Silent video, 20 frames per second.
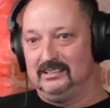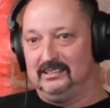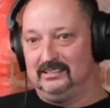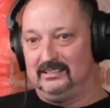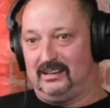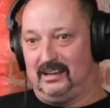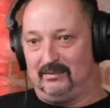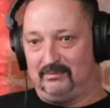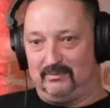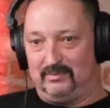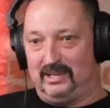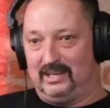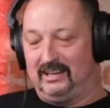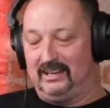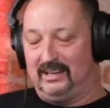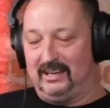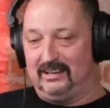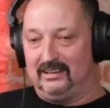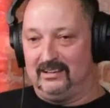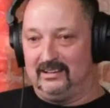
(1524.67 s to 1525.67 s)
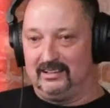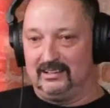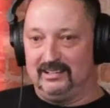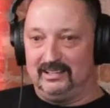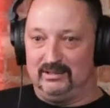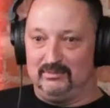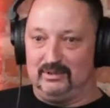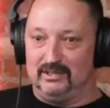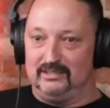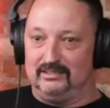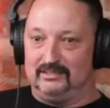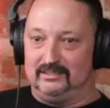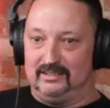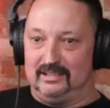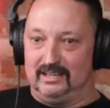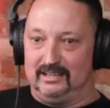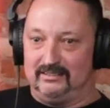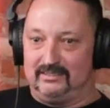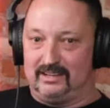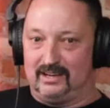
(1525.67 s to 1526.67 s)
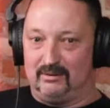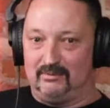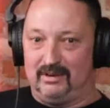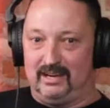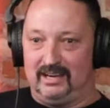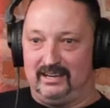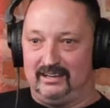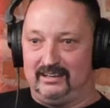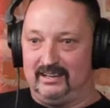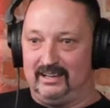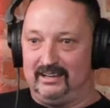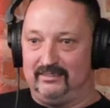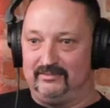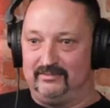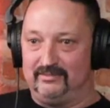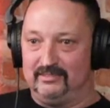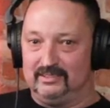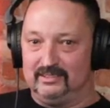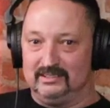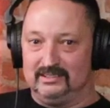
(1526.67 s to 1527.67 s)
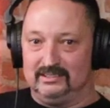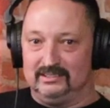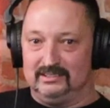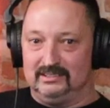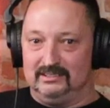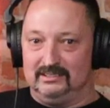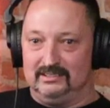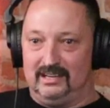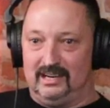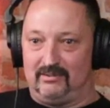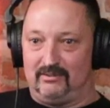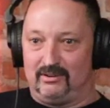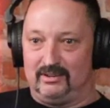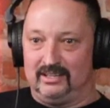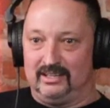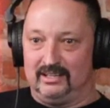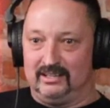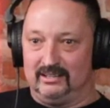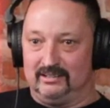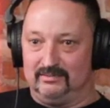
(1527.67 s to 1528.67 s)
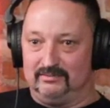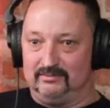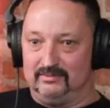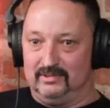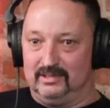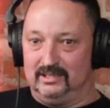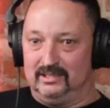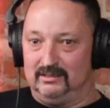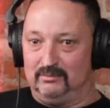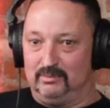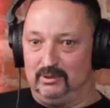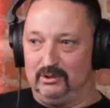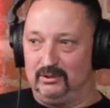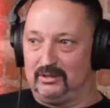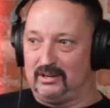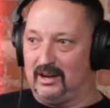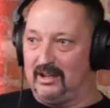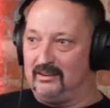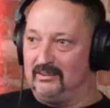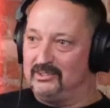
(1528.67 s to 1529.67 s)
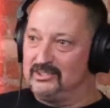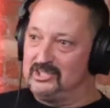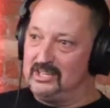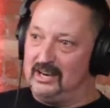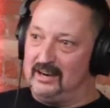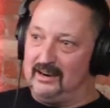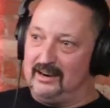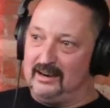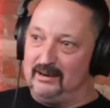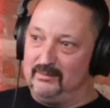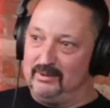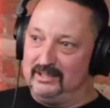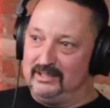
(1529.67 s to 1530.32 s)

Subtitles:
not meaning that ugly, but they come in and they've never did a blue-collar job.